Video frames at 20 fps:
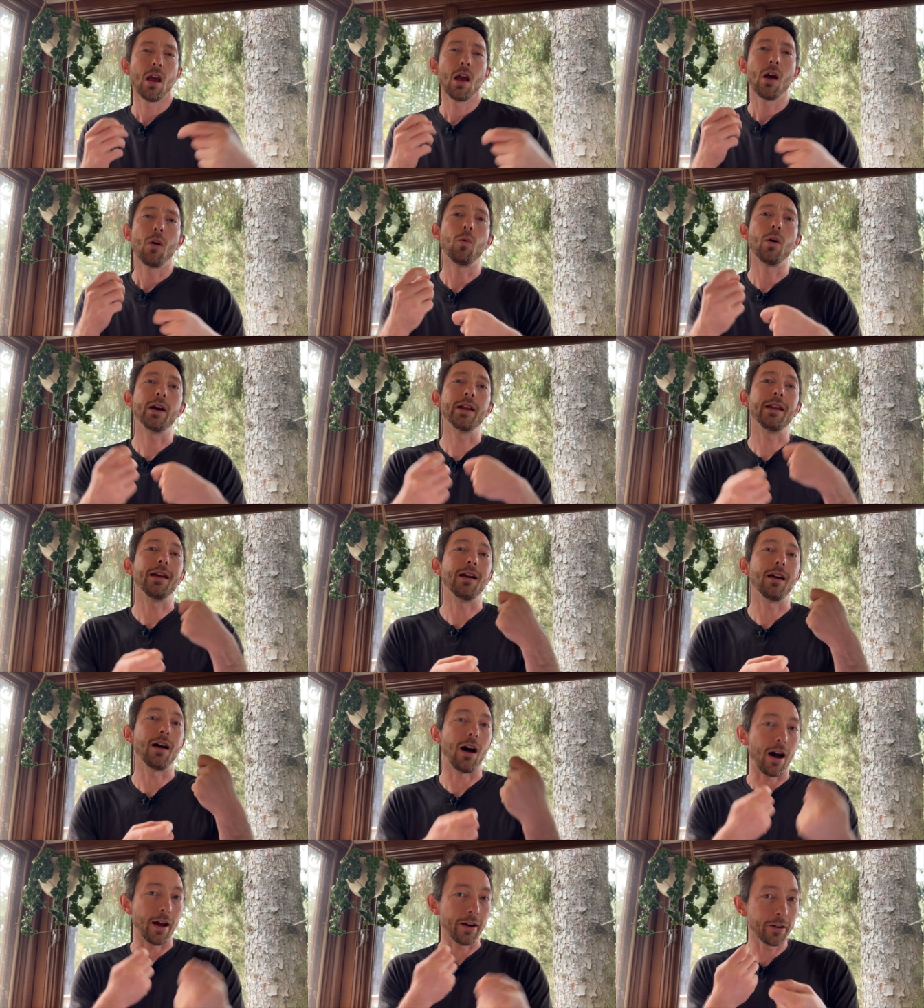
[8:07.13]
What
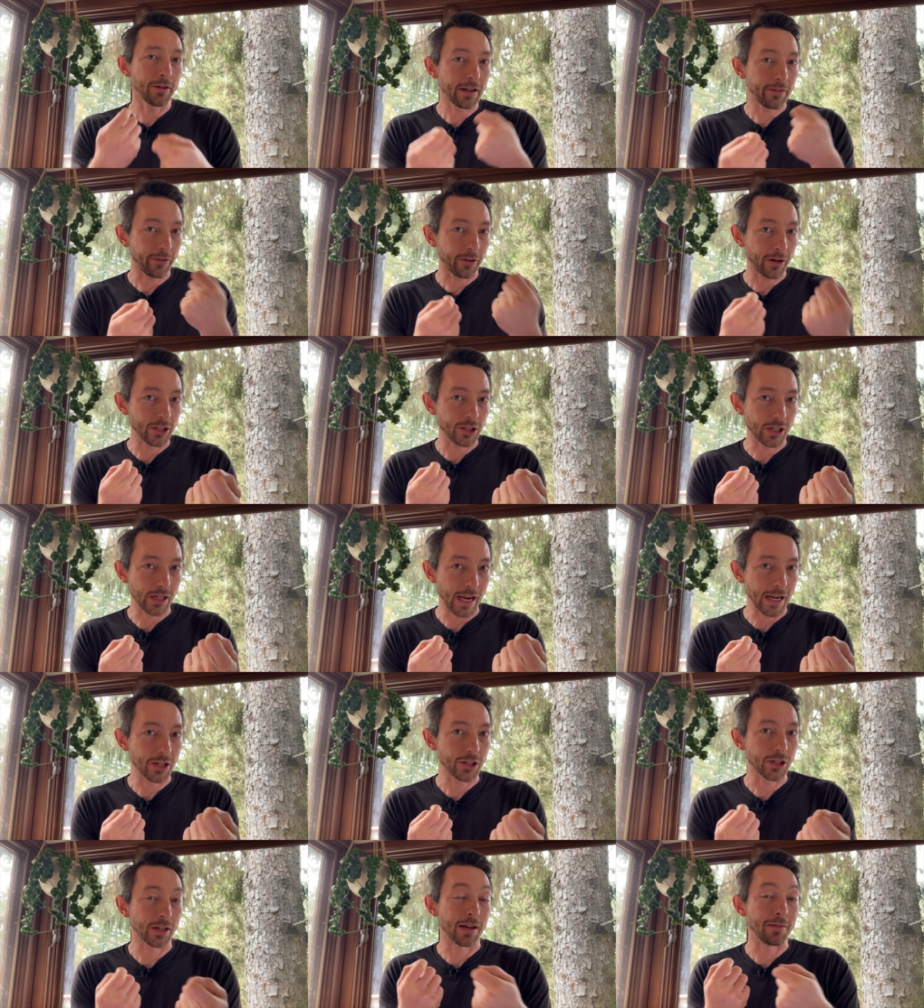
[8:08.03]
auto
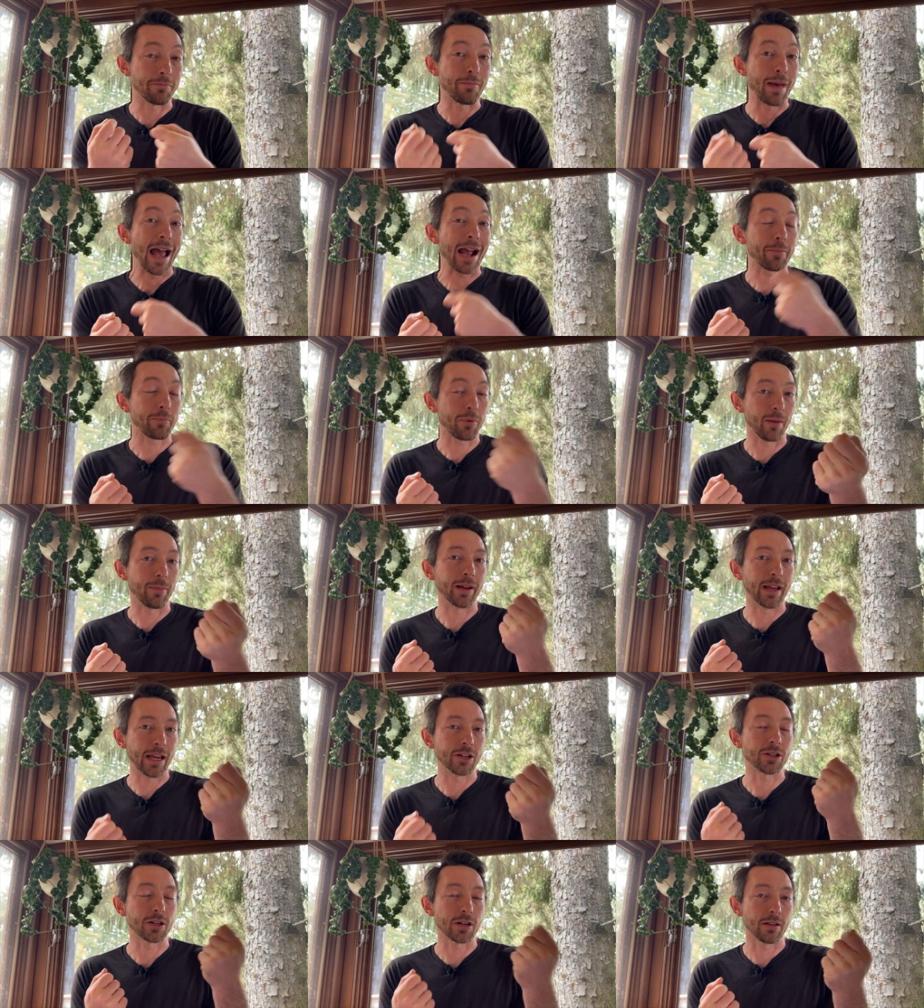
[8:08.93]
differentiation and back
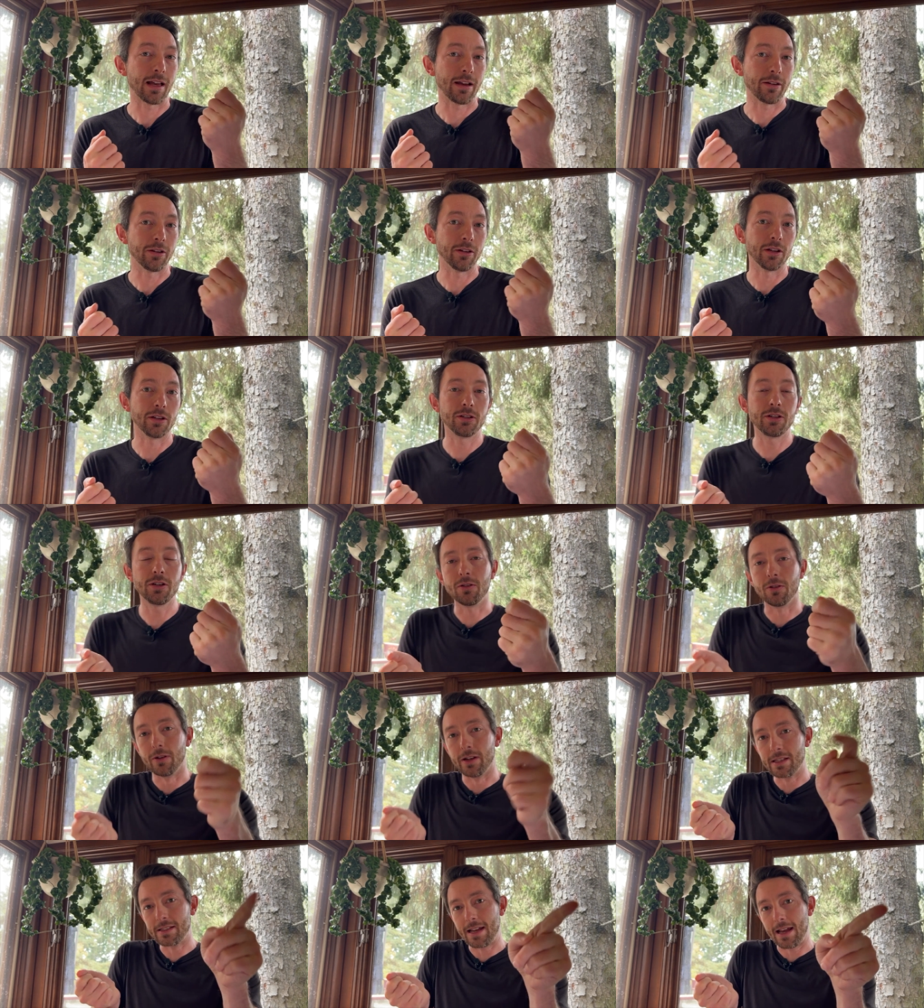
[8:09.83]
propagation allow you to do
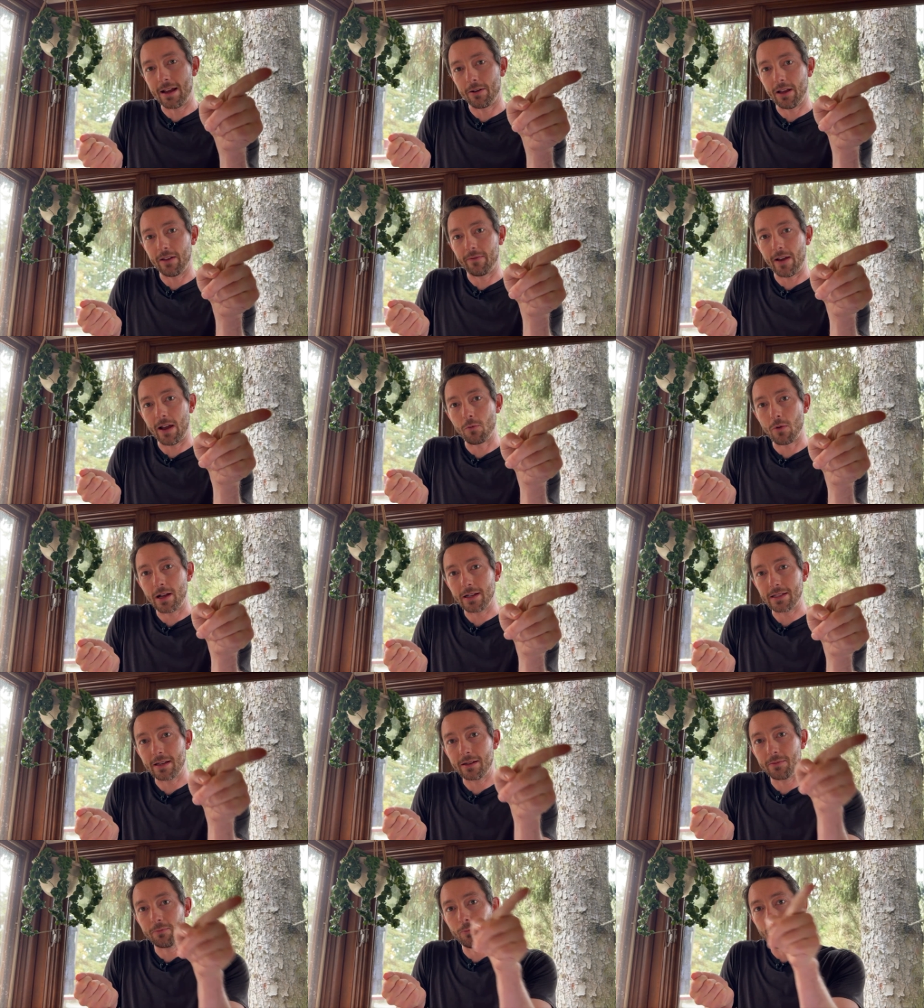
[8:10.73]
is now if I want
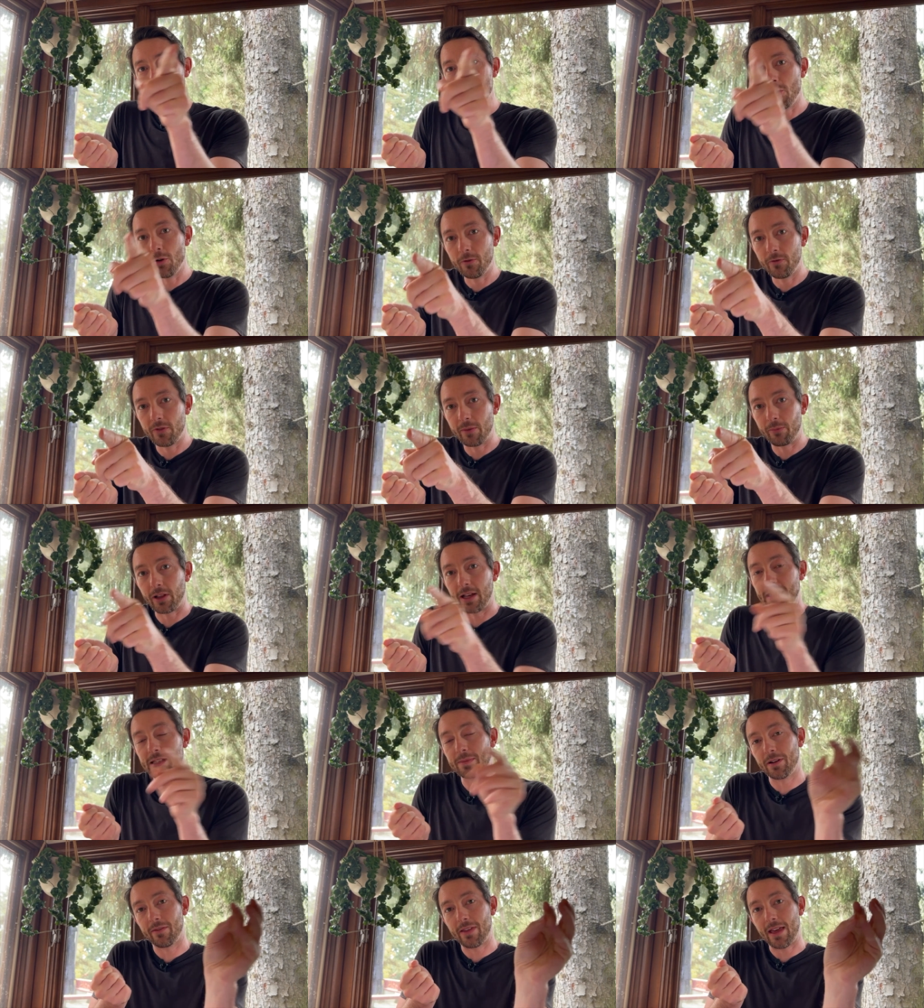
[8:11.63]
to move the
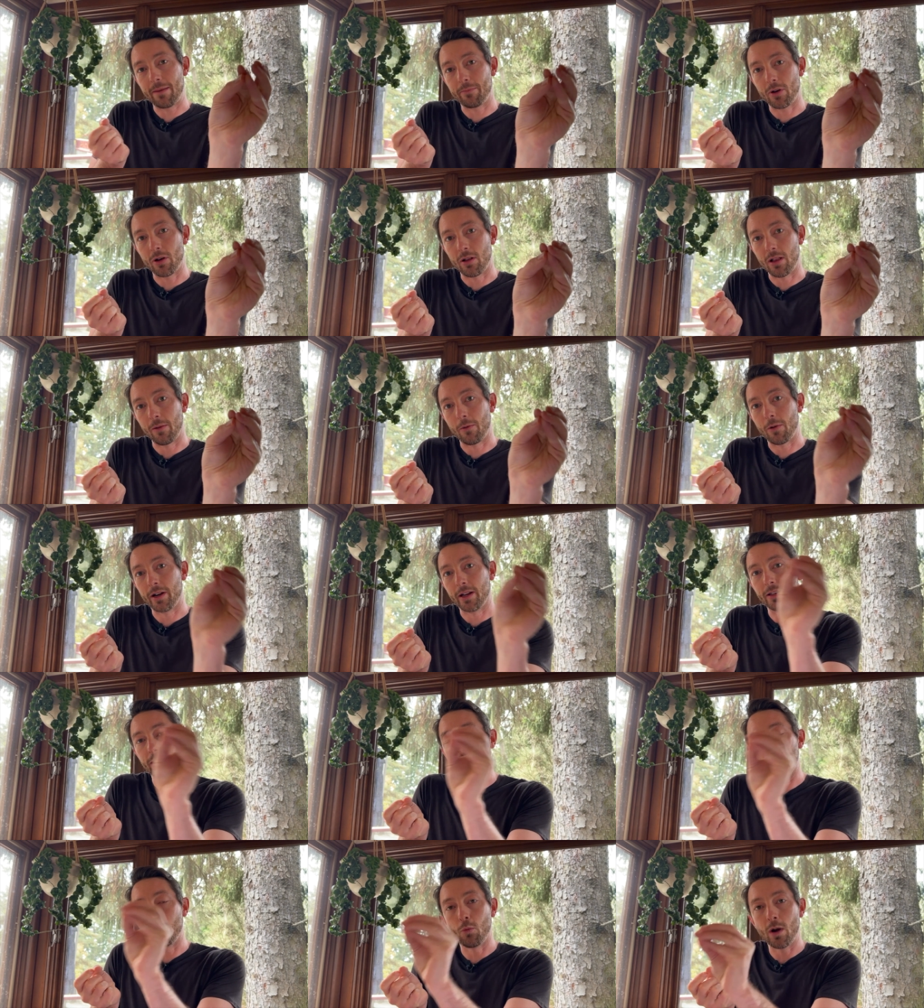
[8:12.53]
placement of that ball, I want it to
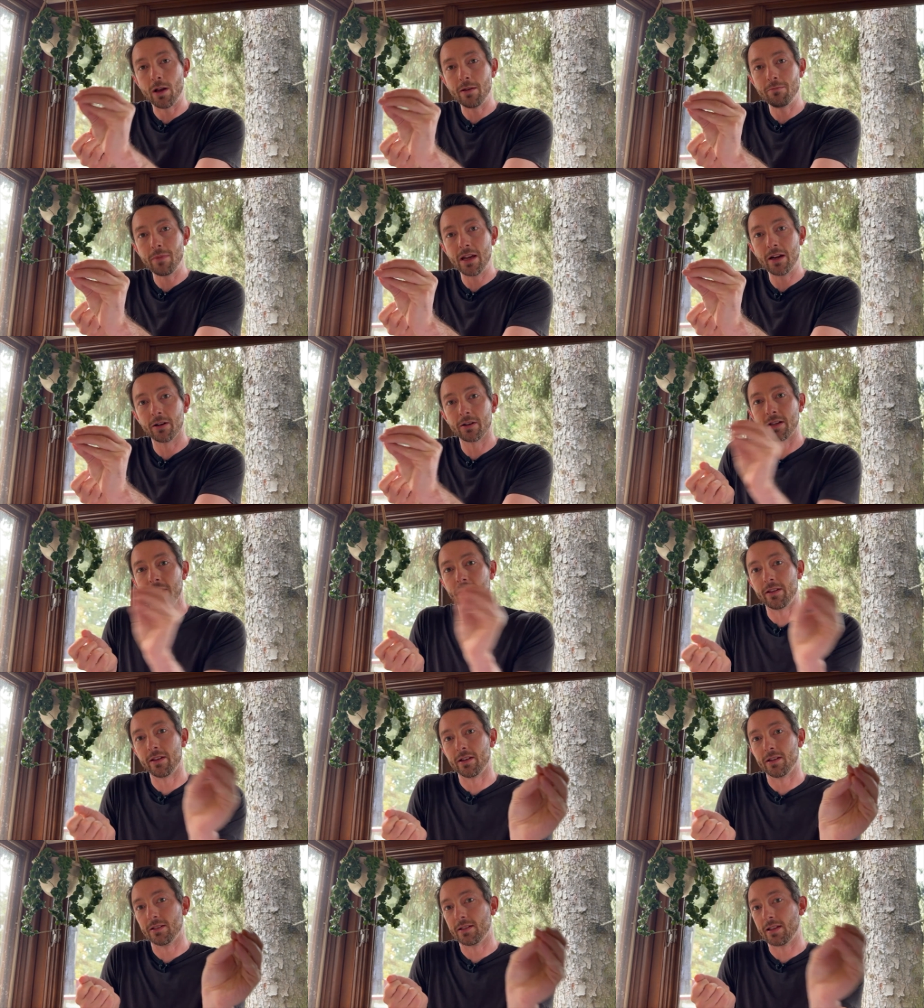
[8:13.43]
go one meter to
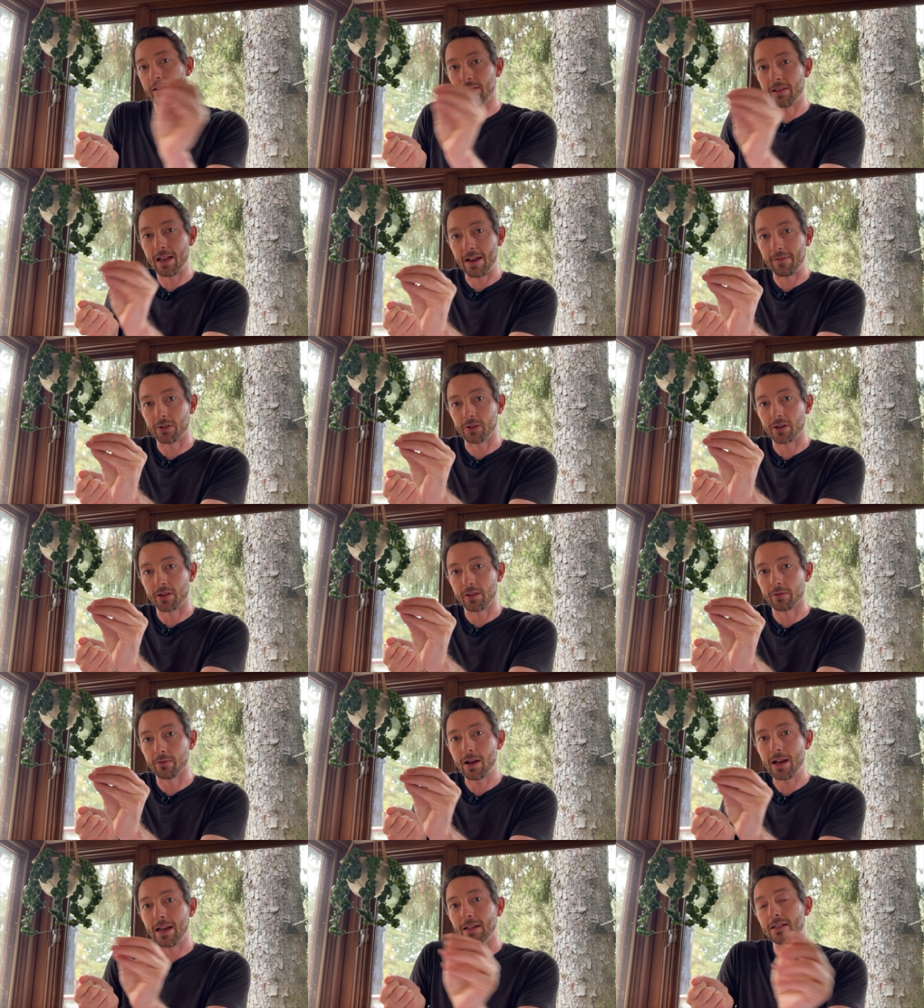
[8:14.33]
the, to the left or to the
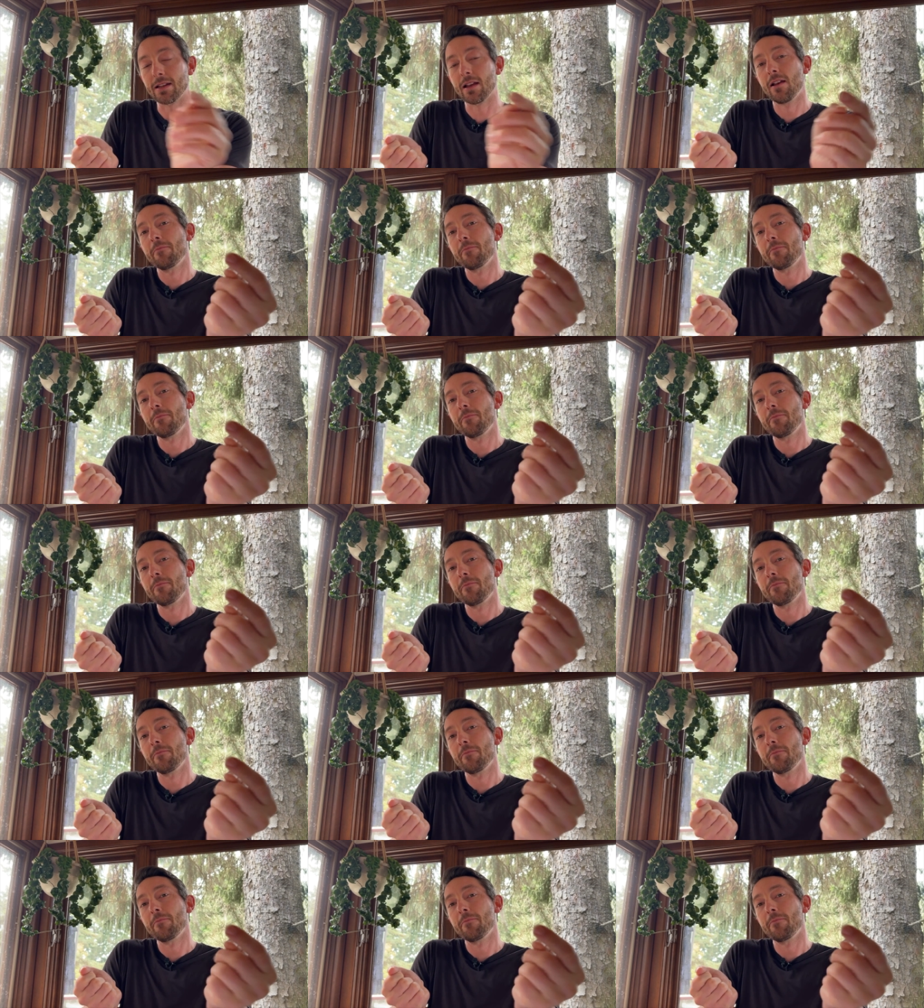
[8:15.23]
right,